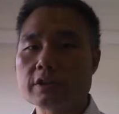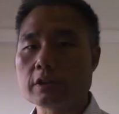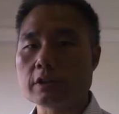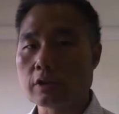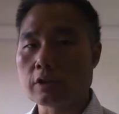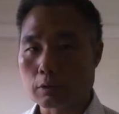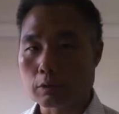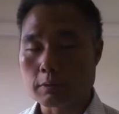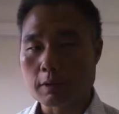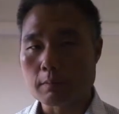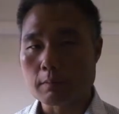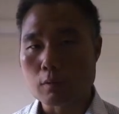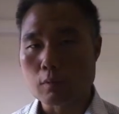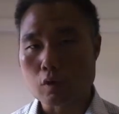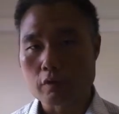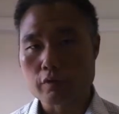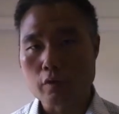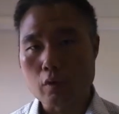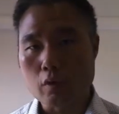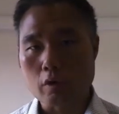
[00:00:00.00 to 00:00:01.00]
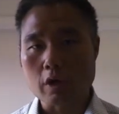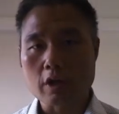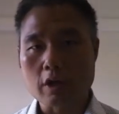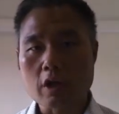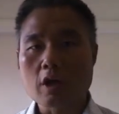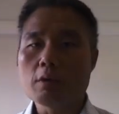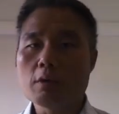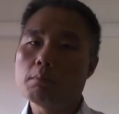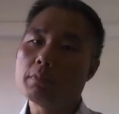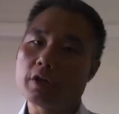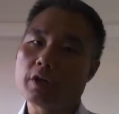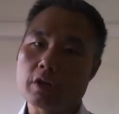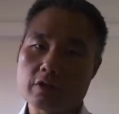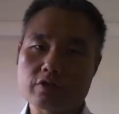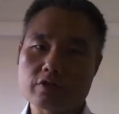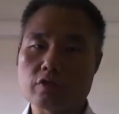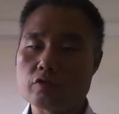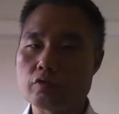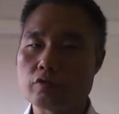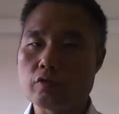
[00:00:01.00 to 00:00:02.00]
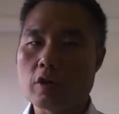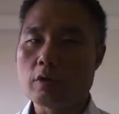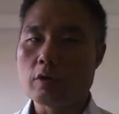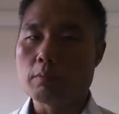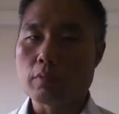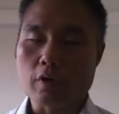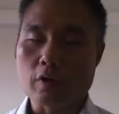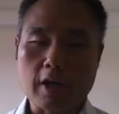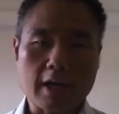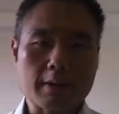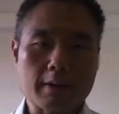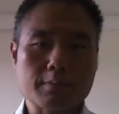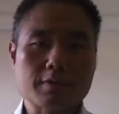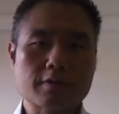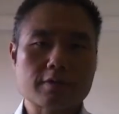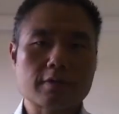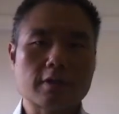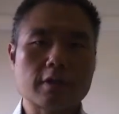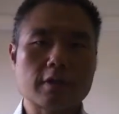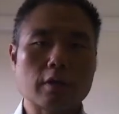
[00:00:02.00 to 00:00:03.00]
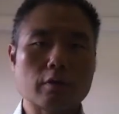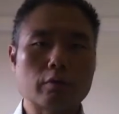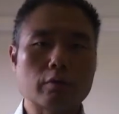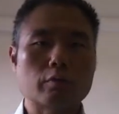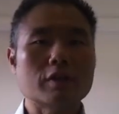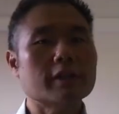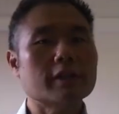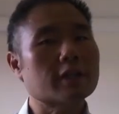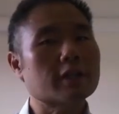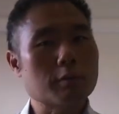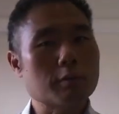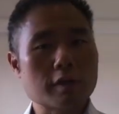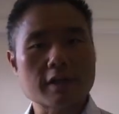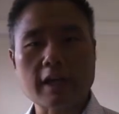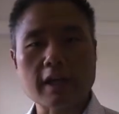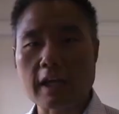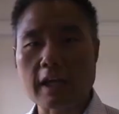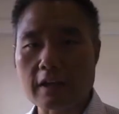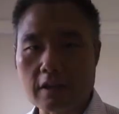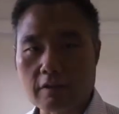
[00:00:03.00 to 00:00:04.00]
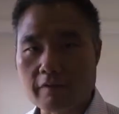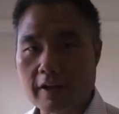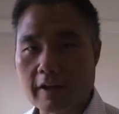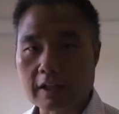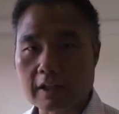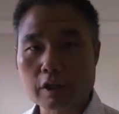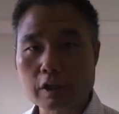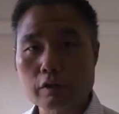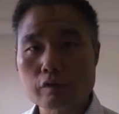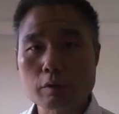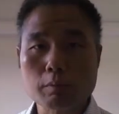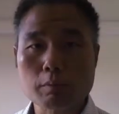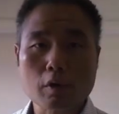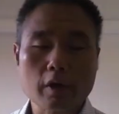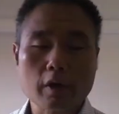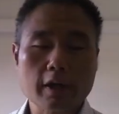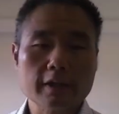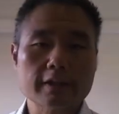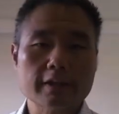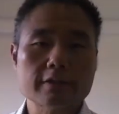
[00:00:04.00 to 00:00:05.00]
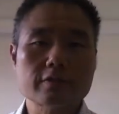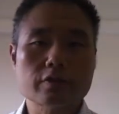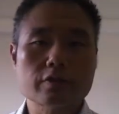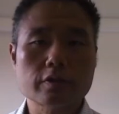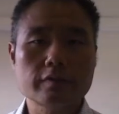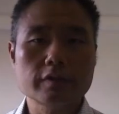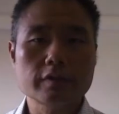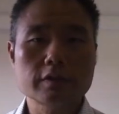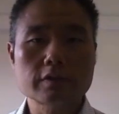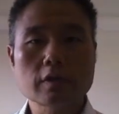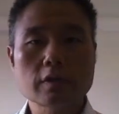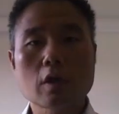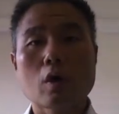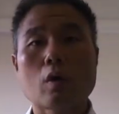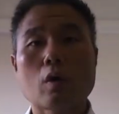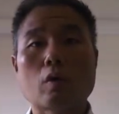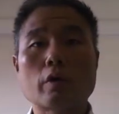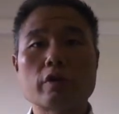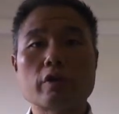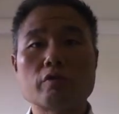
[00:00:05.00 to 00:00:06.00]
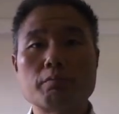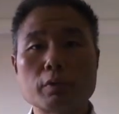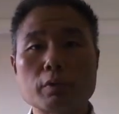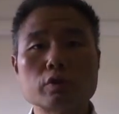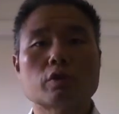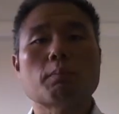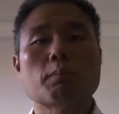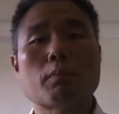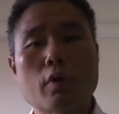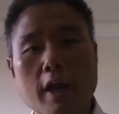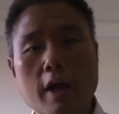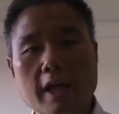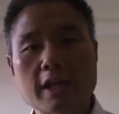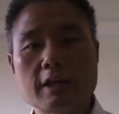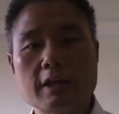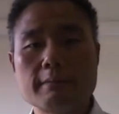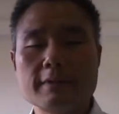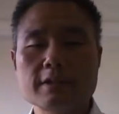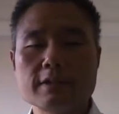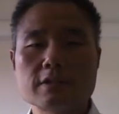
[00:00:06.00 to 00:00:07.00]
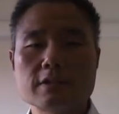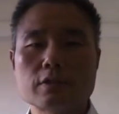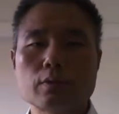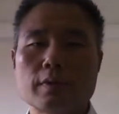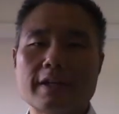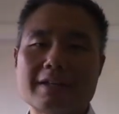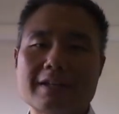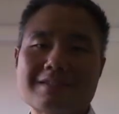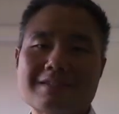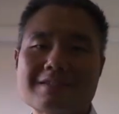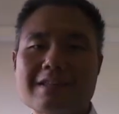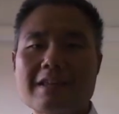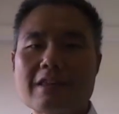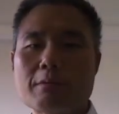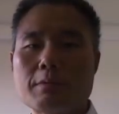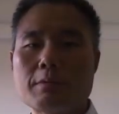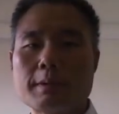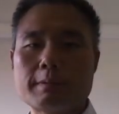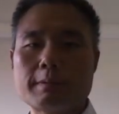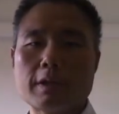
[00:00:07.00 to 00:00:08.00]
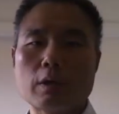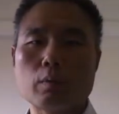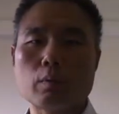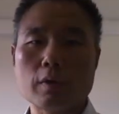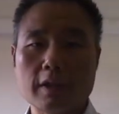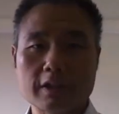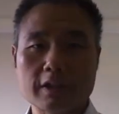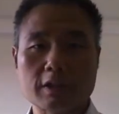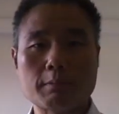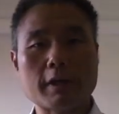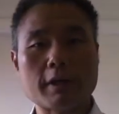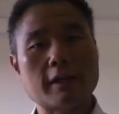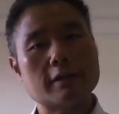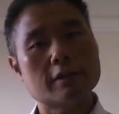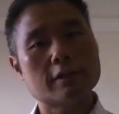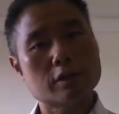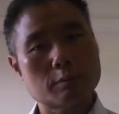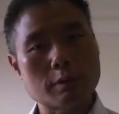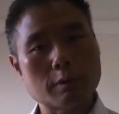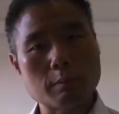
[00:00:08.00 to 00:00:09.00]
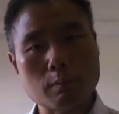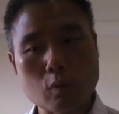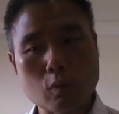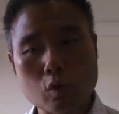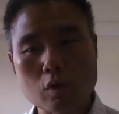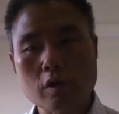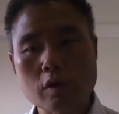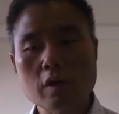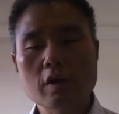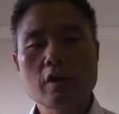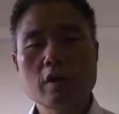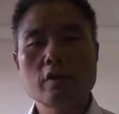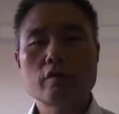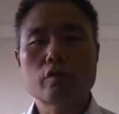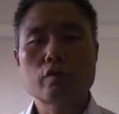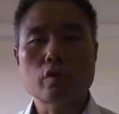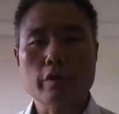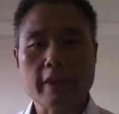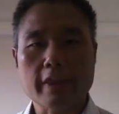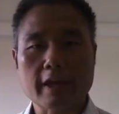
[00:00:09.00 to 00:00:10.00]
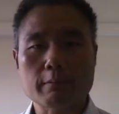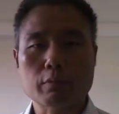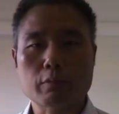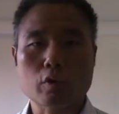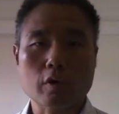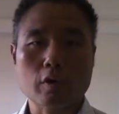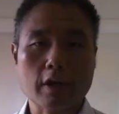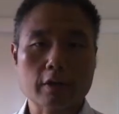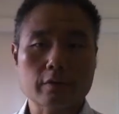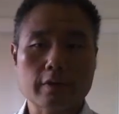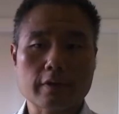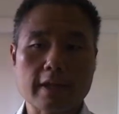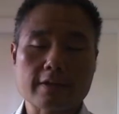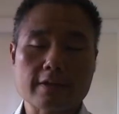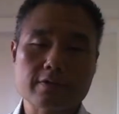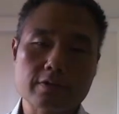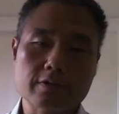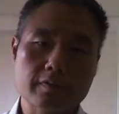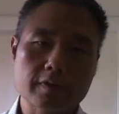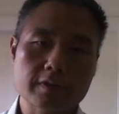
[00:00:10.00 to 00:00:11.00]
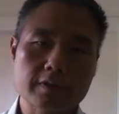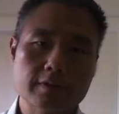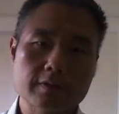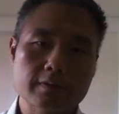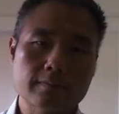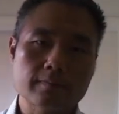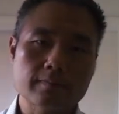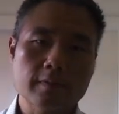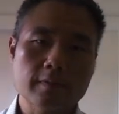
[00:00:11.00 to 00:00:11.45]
a little bit more for it because you've perhaps really communicated the value of your product and service, or you've built a brand image to an extent that people are willing to pay a little bit more for that product or that service.